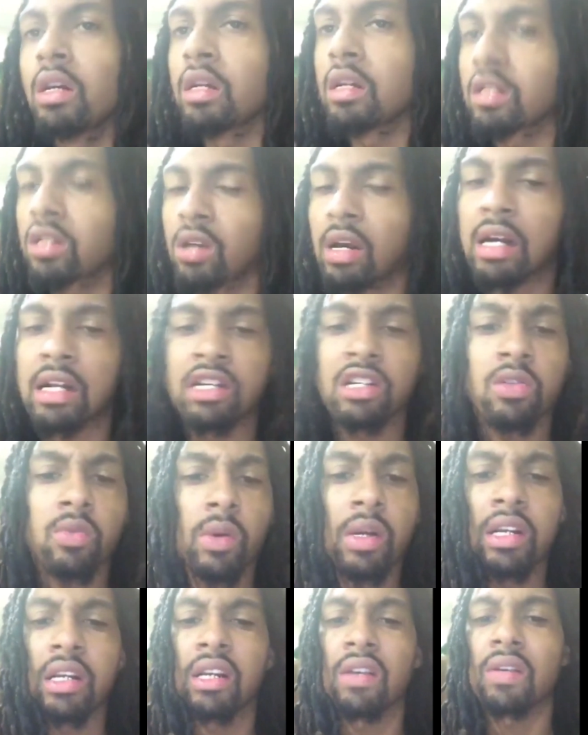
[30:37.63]
So I just
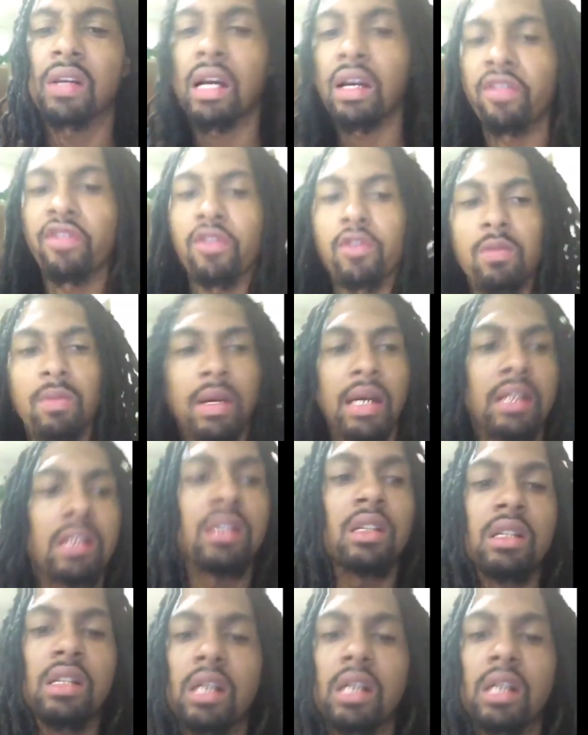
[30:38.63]
want to give y'all a few messages.